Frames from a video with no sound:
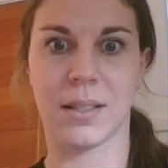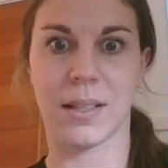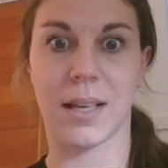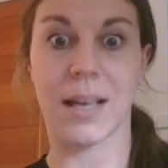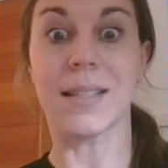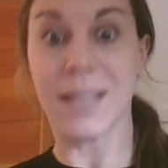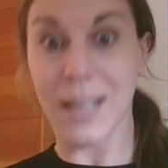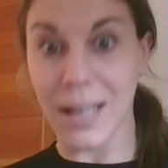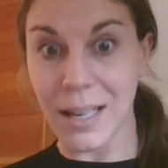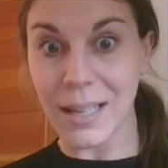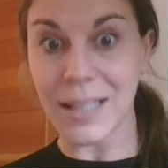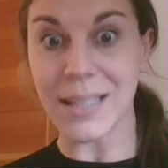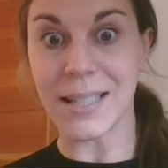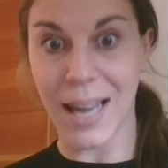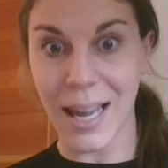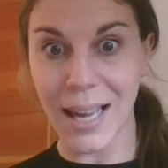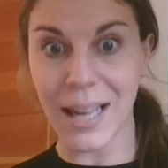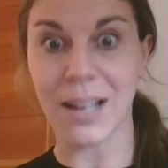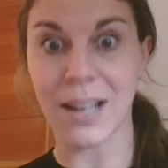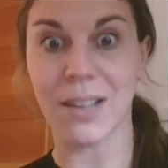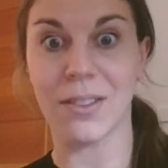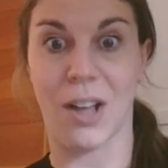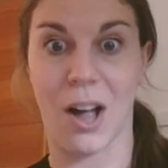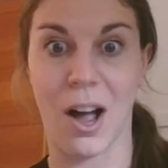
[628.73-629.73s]
It's going to
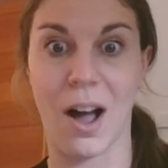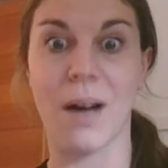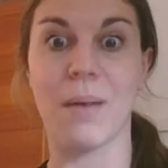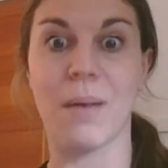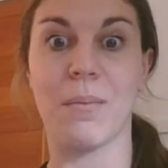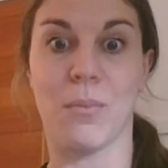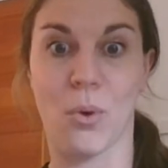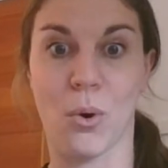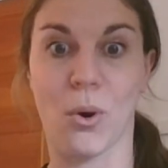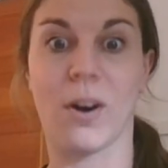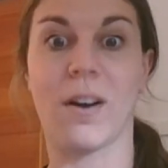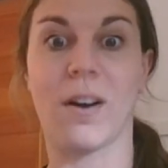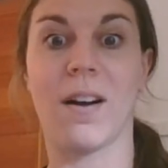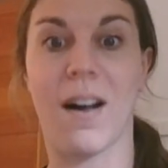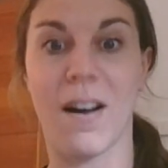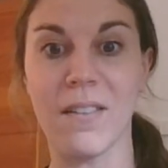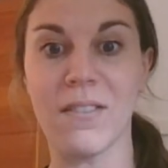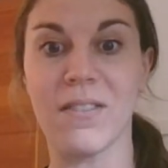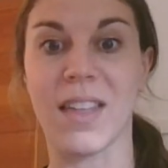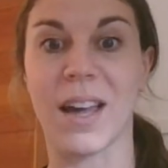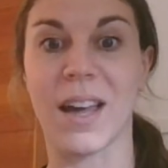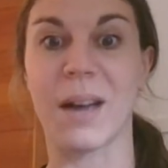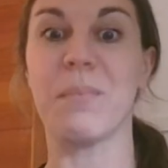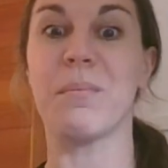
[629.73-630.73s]
take a lot more
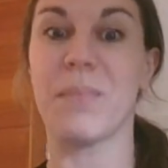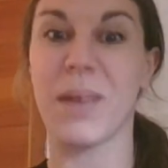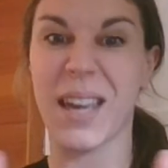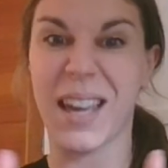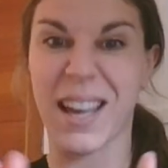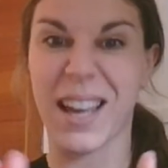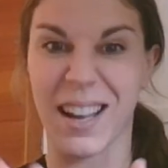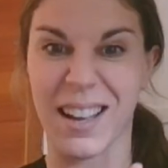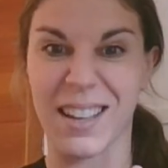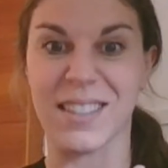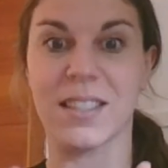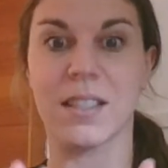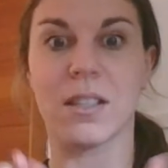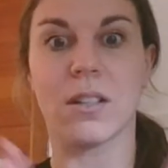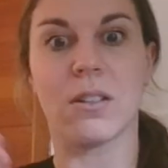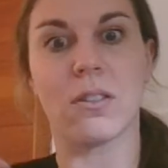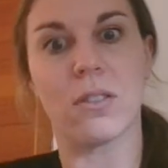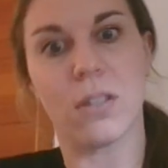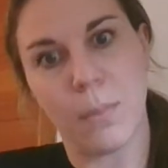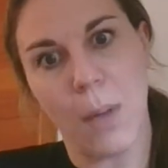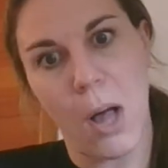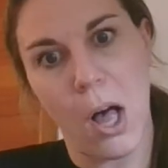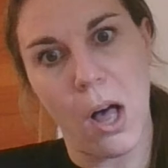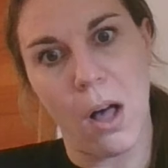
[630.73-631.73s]
of them because they're
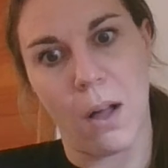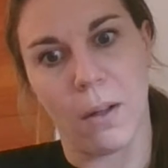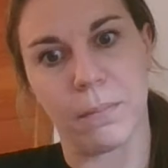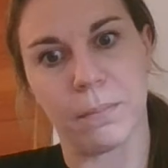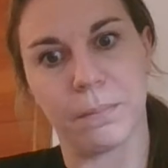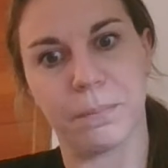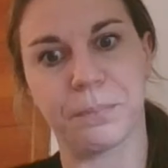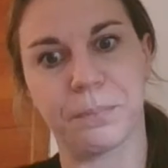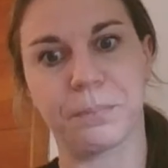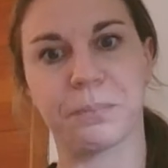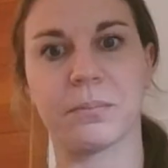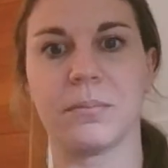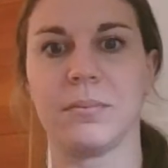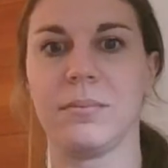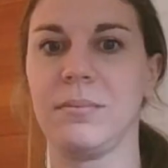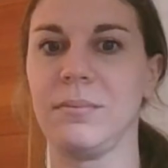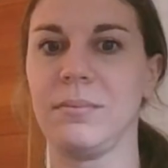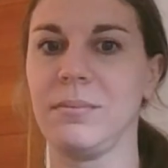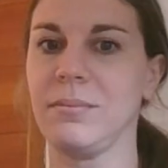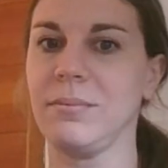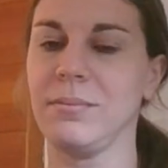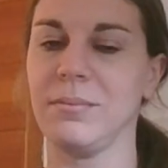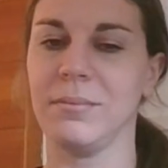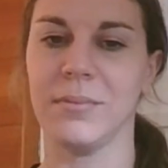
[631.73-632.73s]
small.
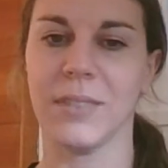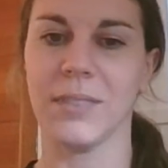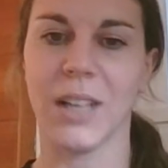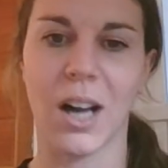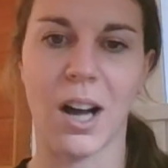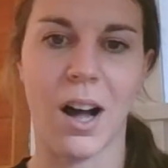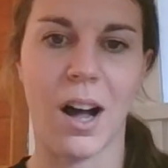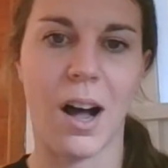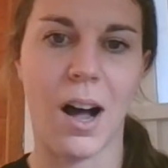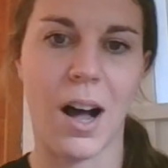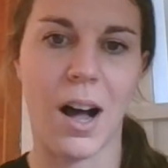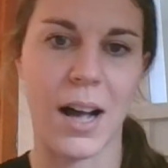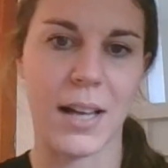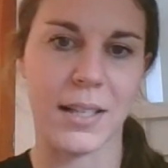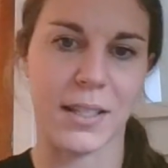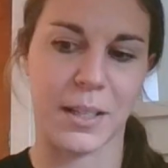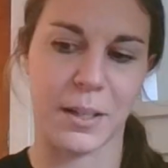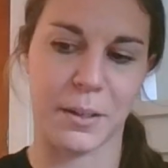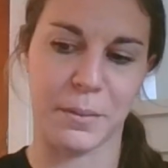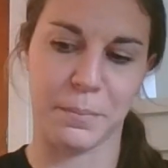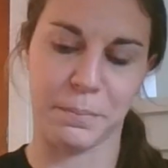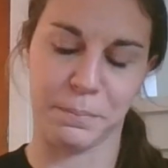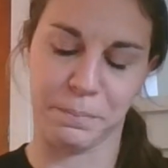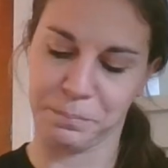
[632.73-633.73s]

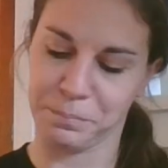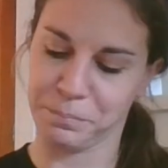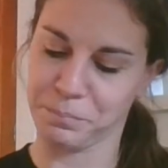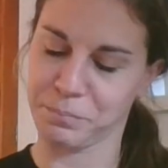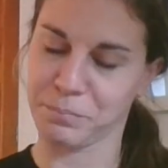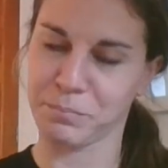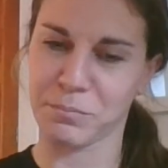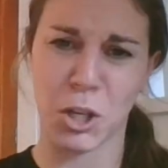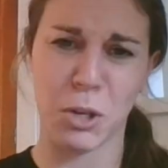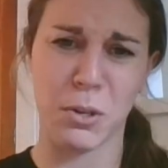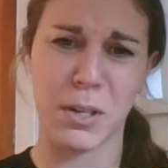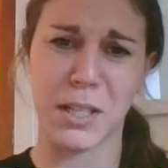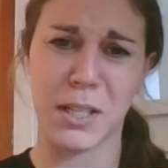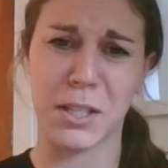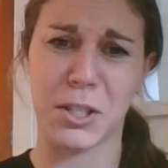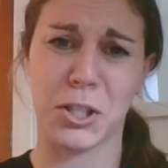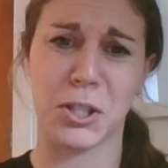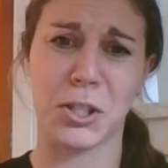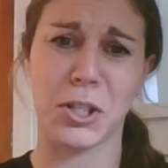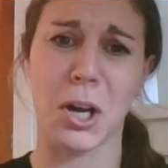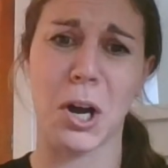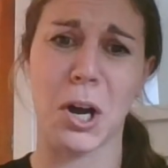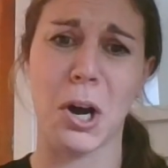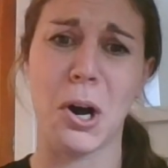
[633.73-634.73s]
Awesome. You did
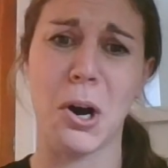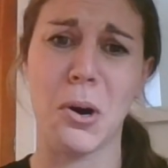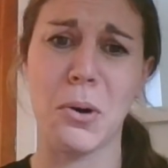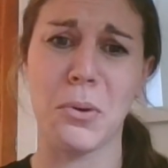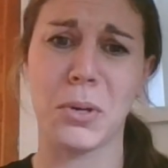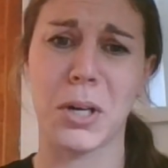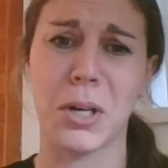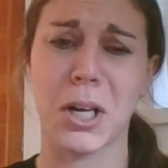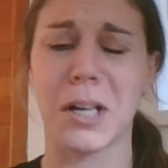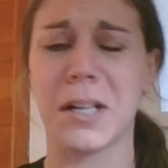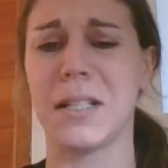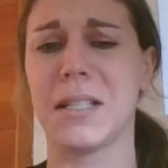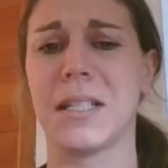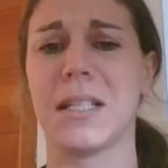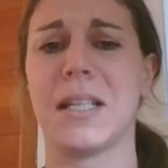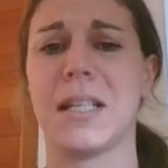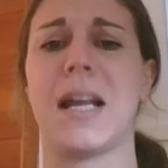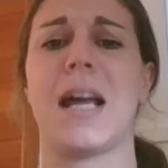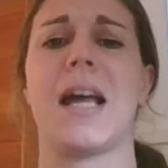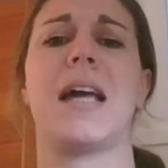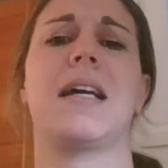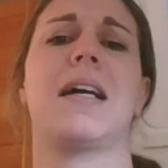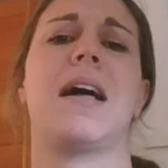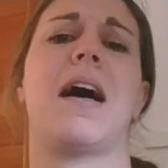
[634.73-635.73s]
so good
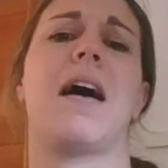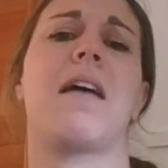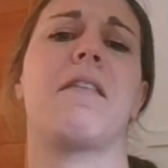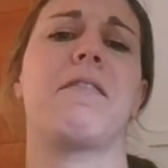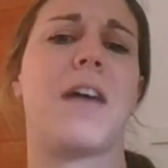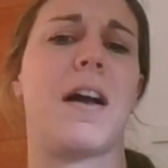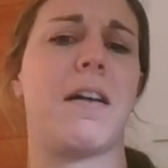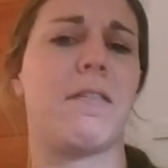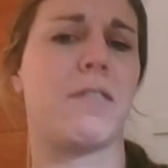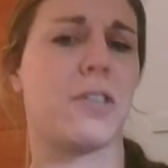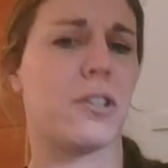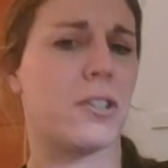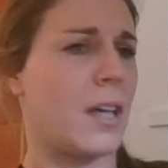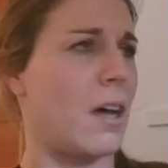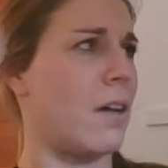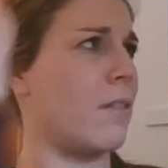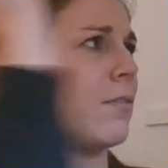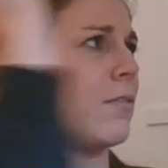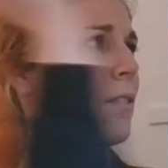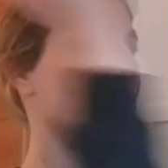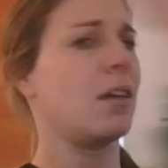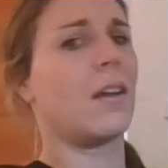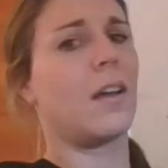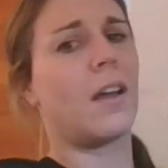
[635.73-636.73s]
today. High five
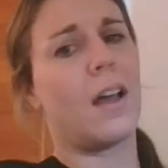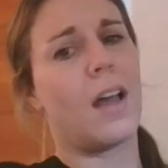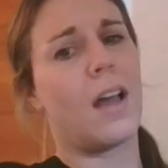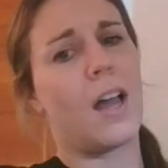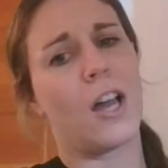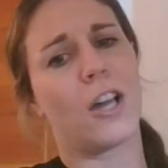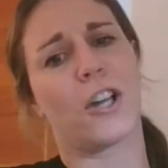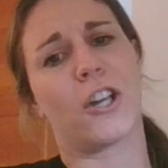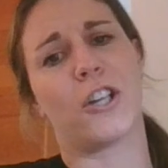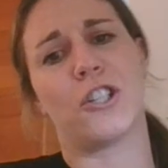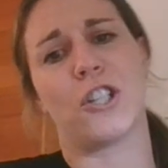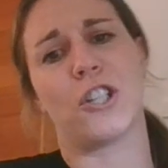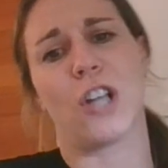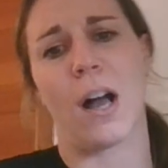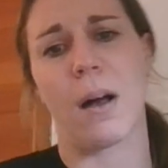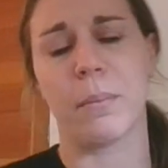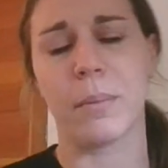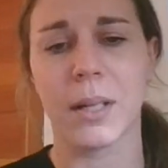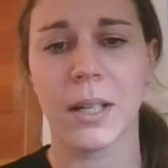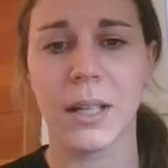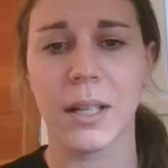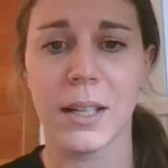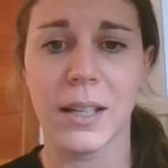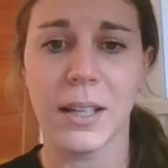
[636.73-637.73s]
yourself. Good
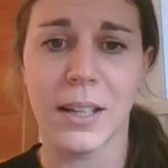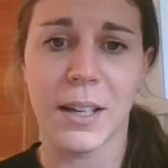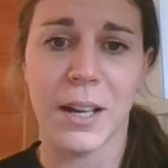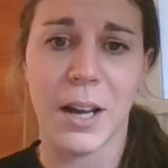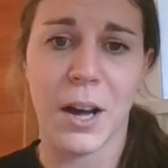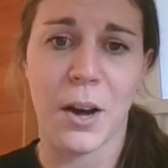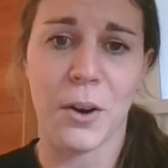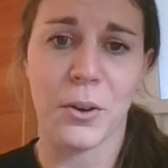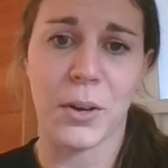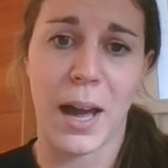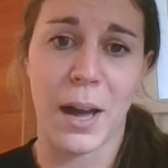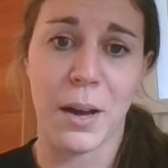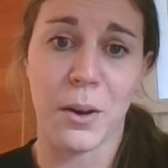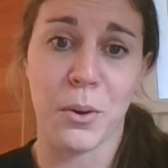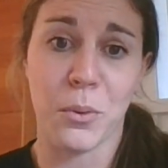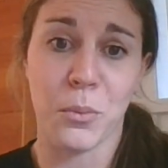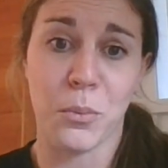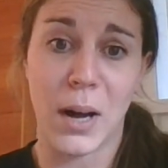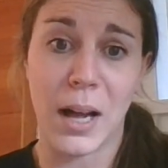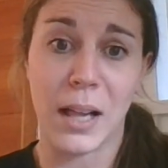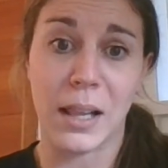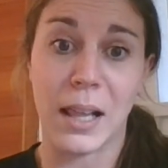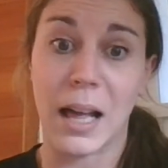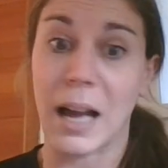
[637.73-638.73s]
job. Okay,
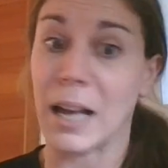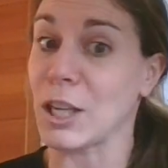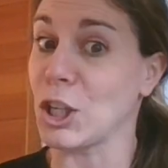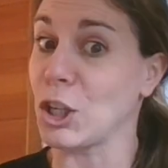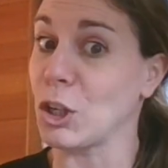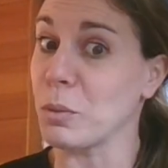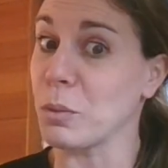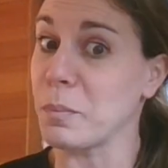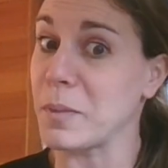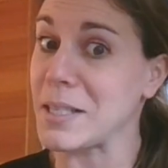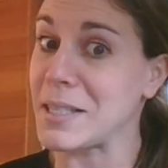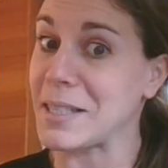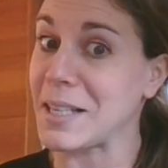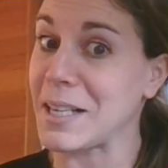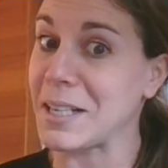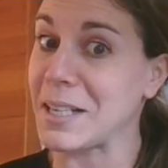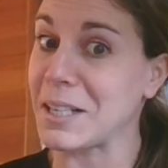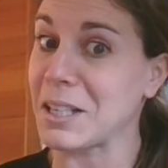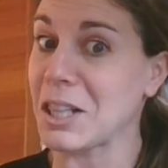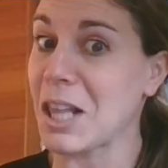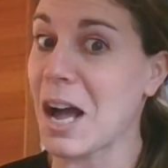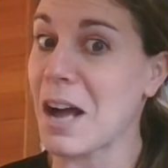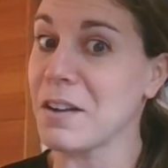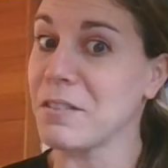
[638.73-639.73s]
well, you'll be seeing
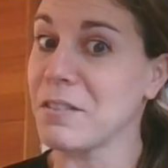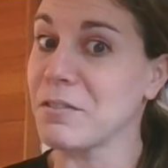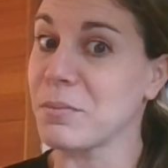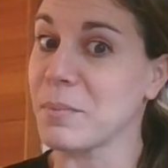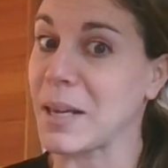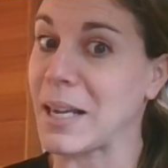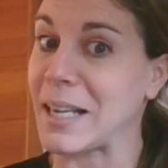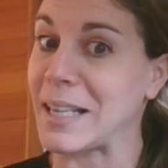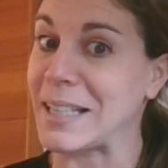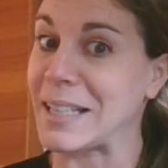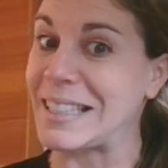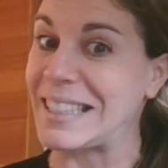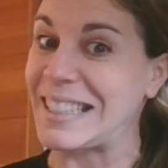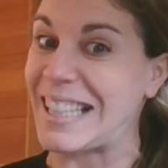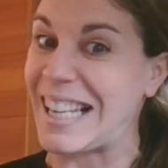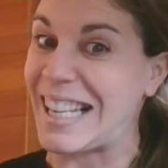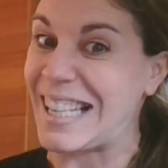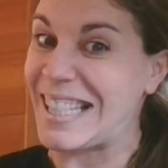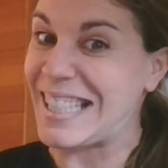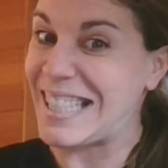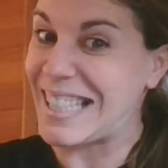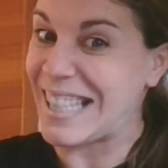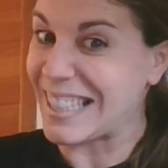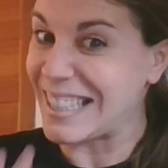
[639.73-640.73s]
a lot of me.
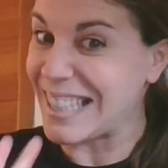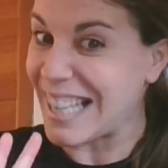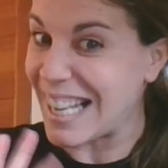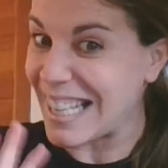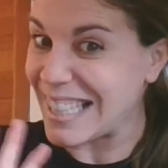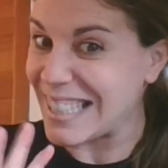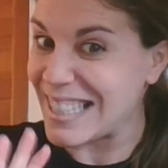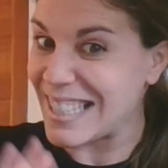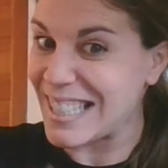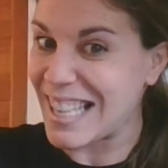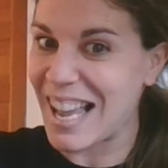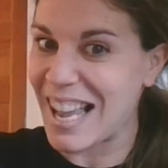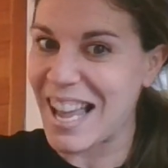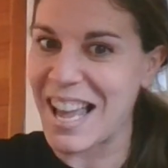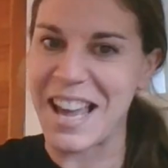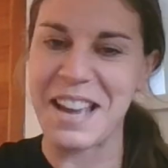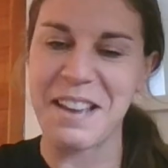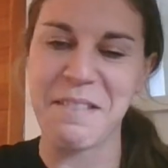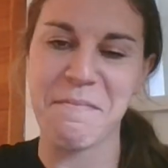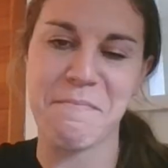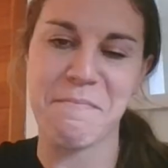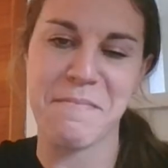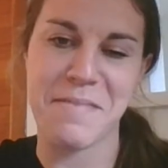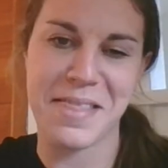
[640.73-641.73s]
Until next
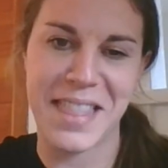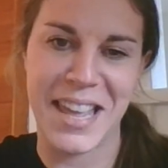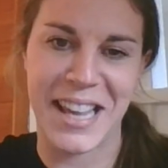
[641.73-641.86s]
time.